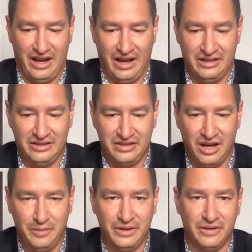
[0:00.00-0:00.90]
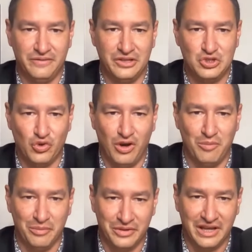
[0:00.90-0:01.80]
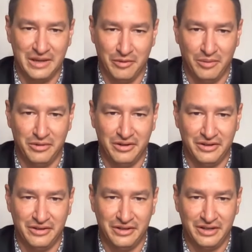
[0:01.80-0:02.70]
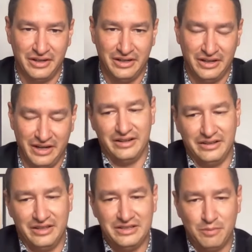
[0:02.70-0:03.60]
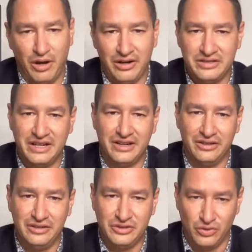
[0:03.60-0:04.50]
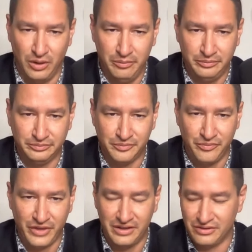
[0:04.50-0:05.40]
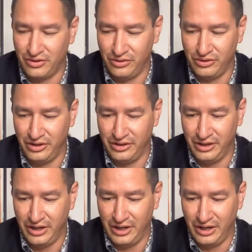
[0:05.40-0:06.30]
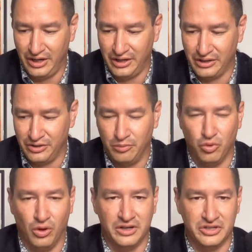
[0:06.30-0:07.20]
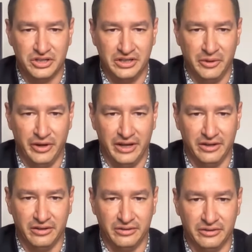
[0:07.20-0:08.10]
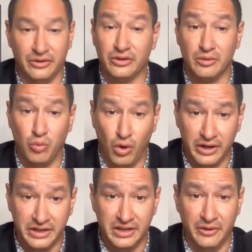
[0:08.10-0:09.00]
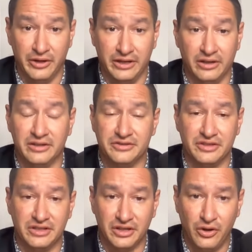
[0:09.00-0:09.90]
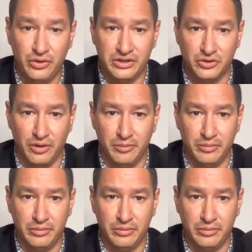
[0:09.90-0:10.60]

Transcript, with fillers: And the topic of the drum came up. This particular drum is called the the Bwaanzhi-dewe'igan or the Bwani Dewa Egan. It's the Dakota drum.